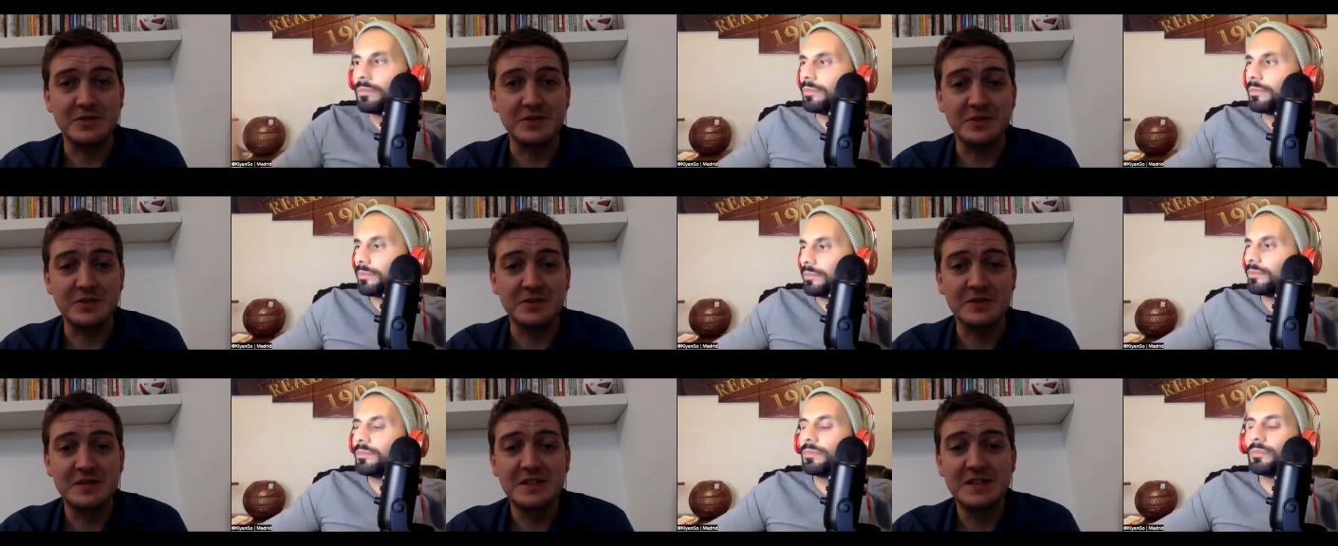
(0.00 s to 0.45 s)
Speaker 1: you
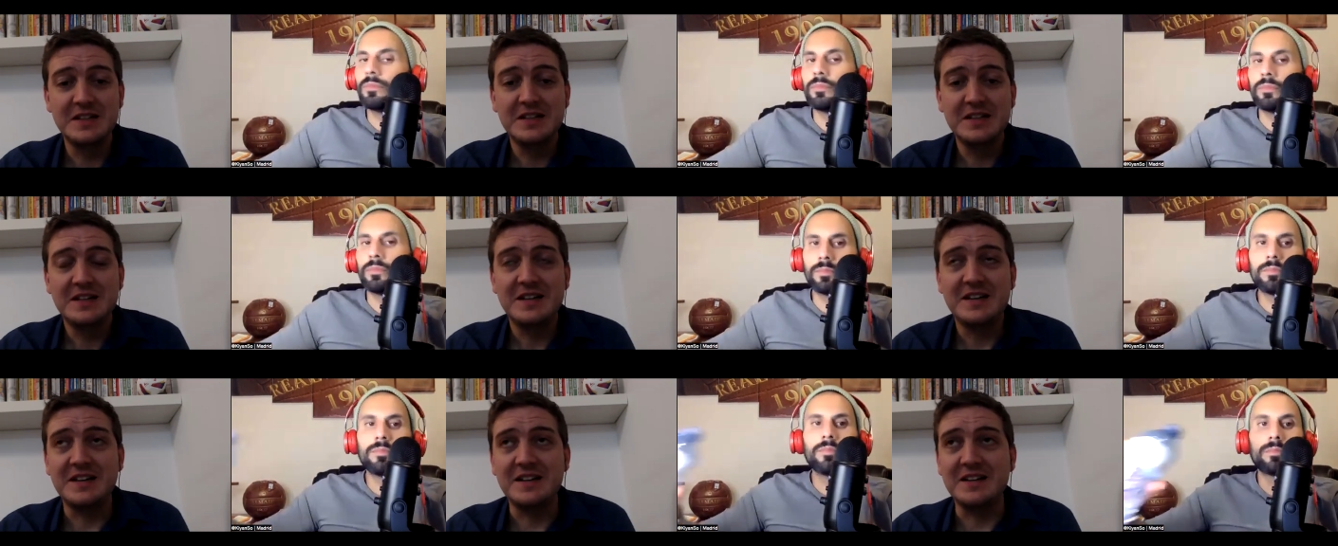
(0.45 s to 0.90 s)
know.
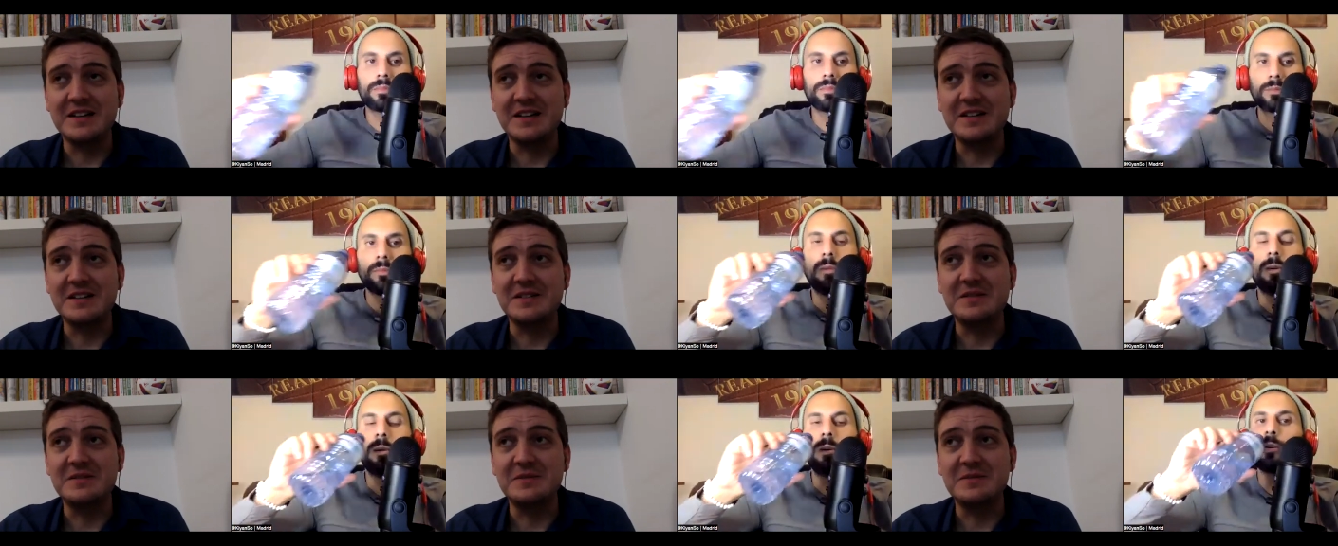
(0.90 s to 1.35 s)

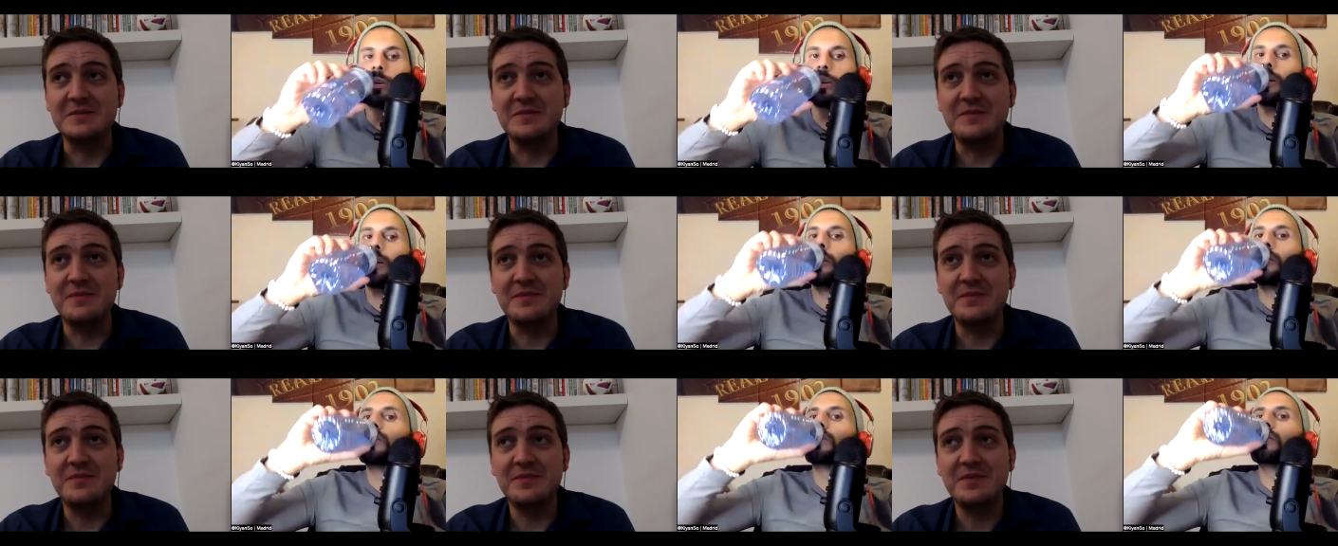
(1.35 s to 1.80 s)

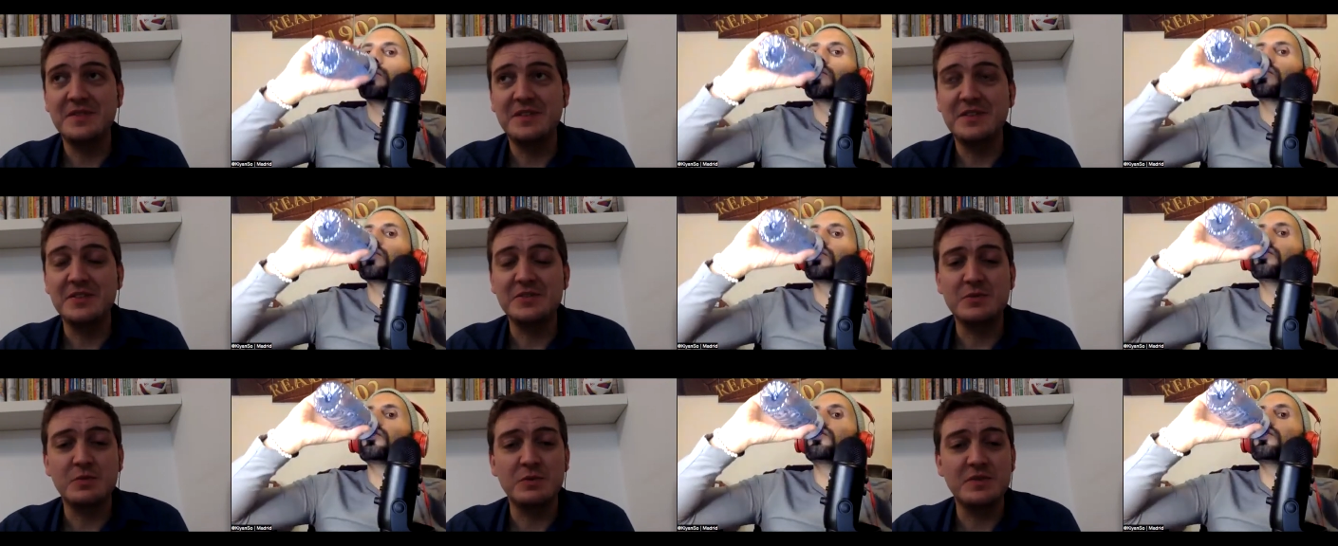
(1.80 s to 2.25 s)
Um,
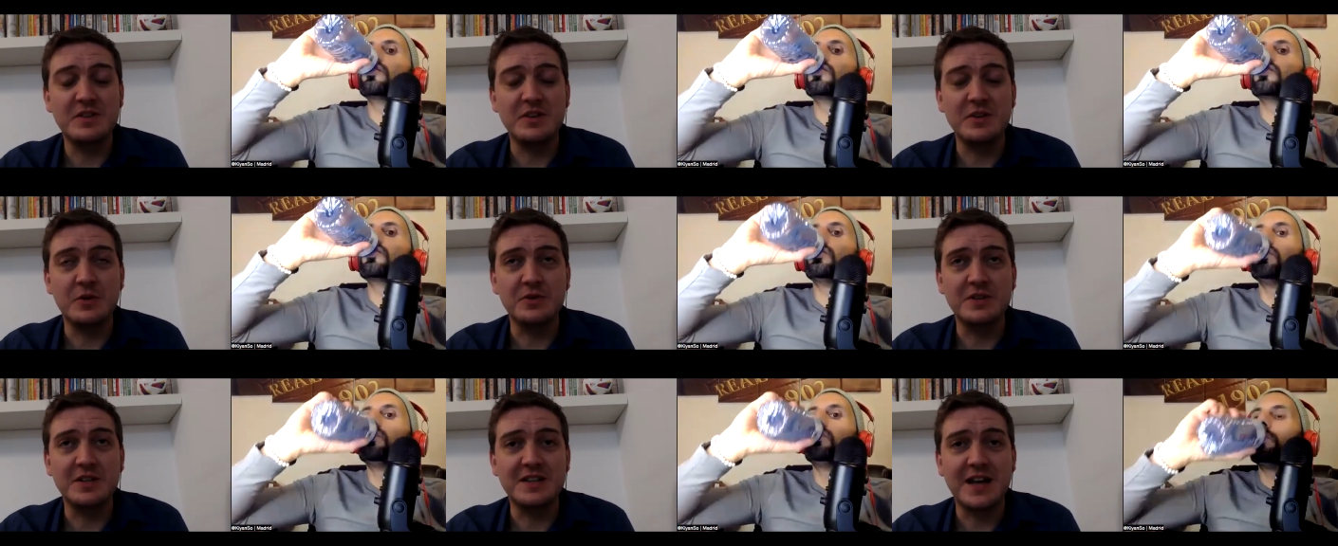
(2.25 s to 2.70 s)
there's the
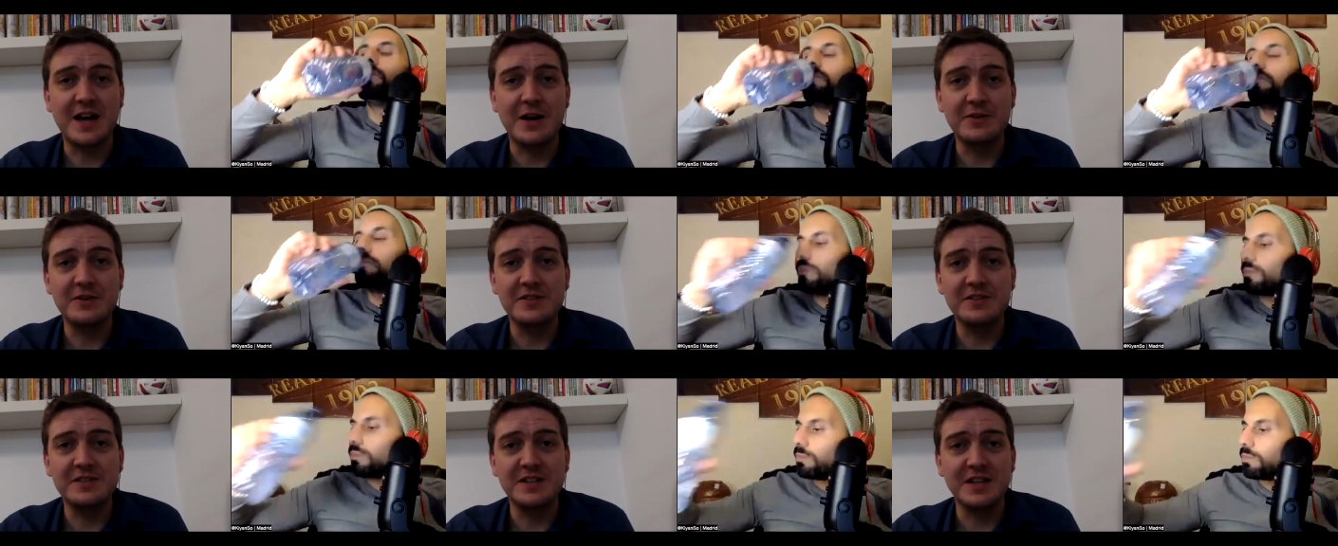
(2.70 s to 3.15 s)
old Italian
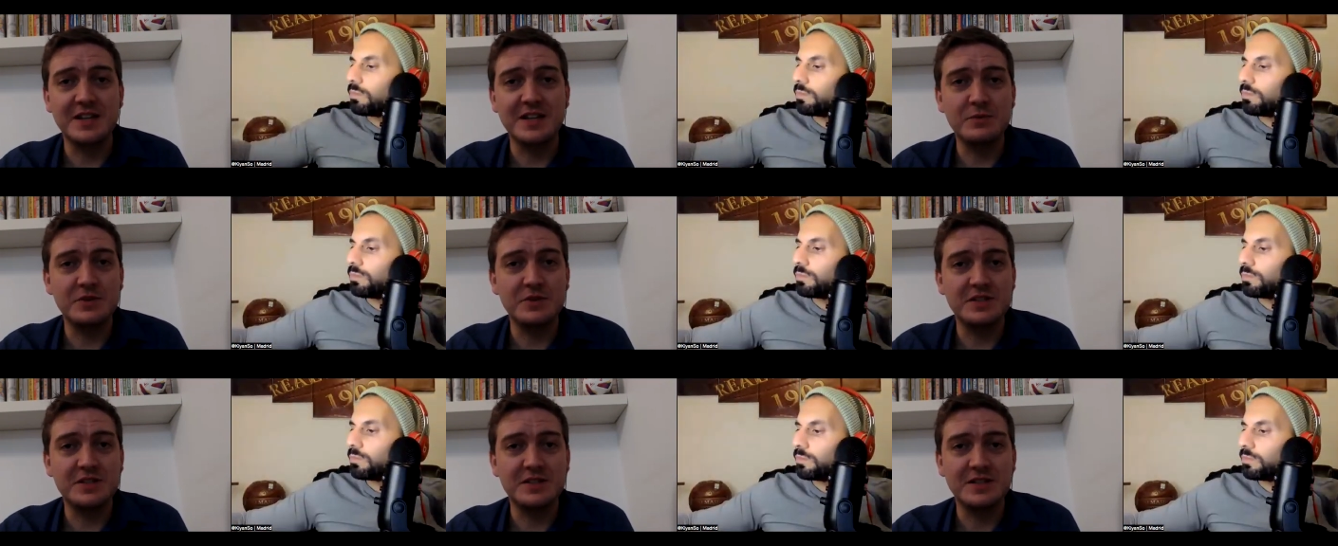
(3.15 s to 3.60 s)
saying,
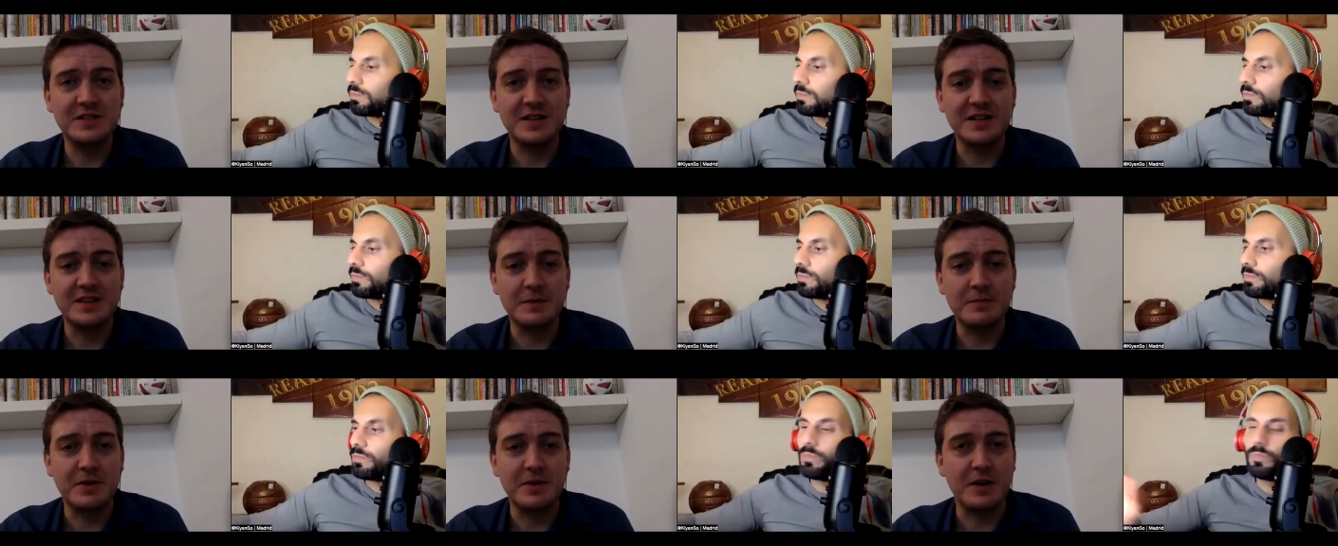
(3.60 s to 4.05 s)
which is like the
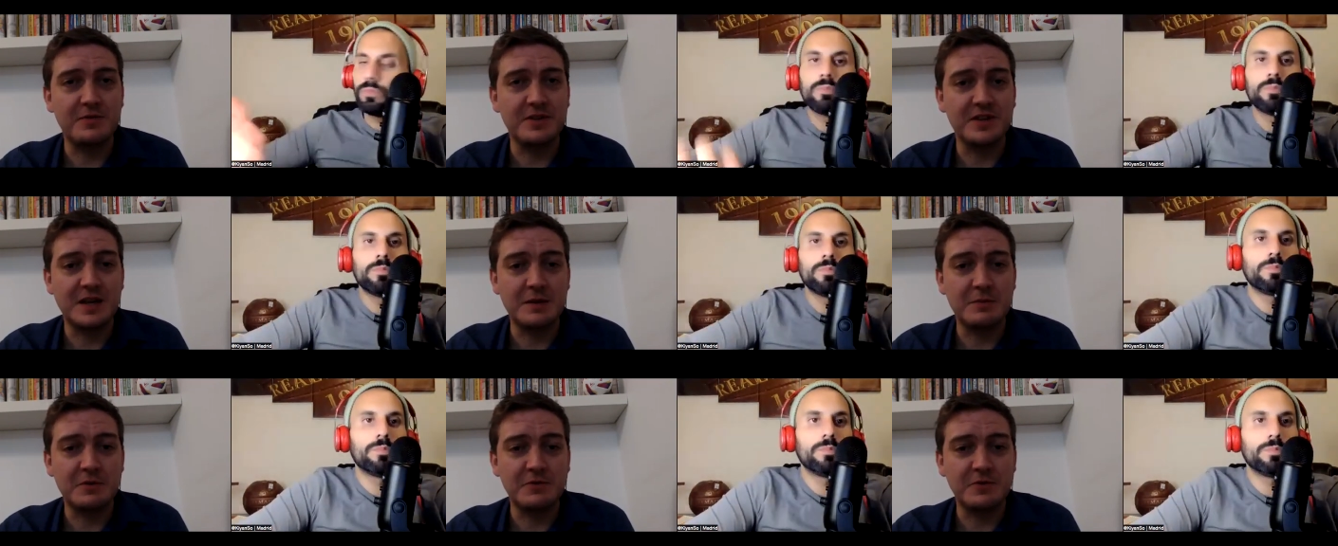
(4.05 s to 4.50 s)
perfect
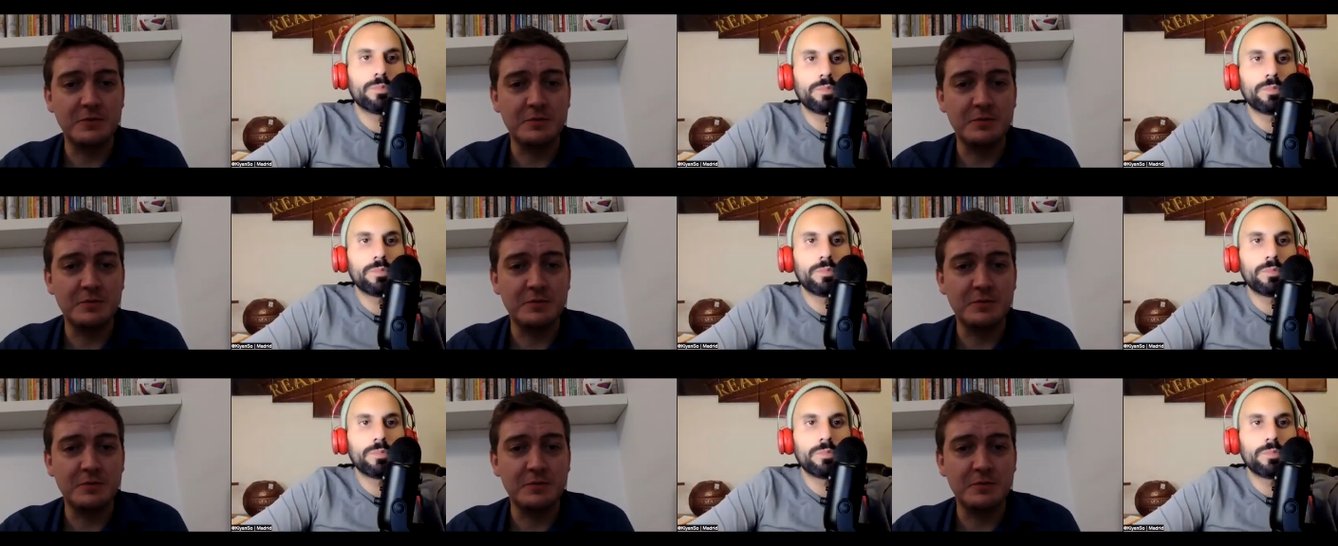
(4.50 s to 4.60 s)
game of